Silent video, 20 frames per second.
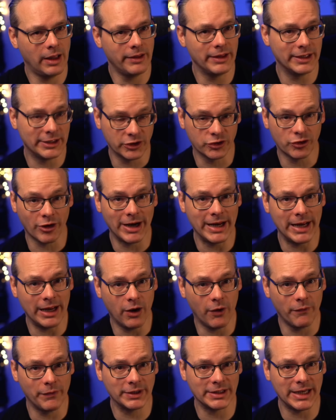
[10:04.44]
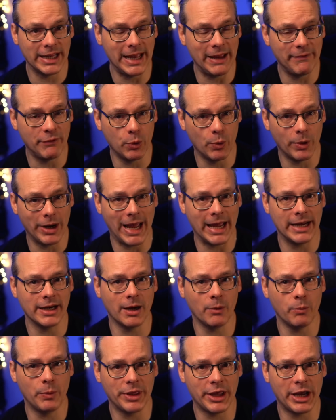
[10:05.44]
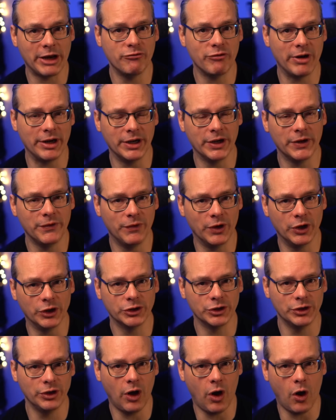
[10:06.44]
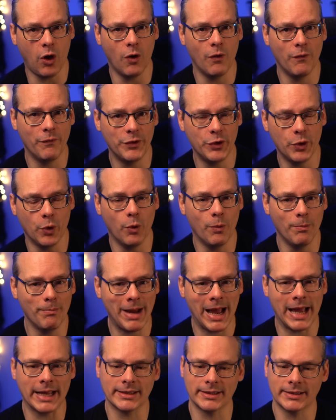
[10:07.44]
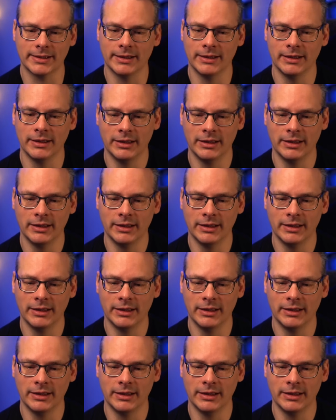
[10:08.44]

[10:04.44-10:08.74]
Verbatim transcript: This is great, obviously, if you want to end up with a rendered version of your mattes.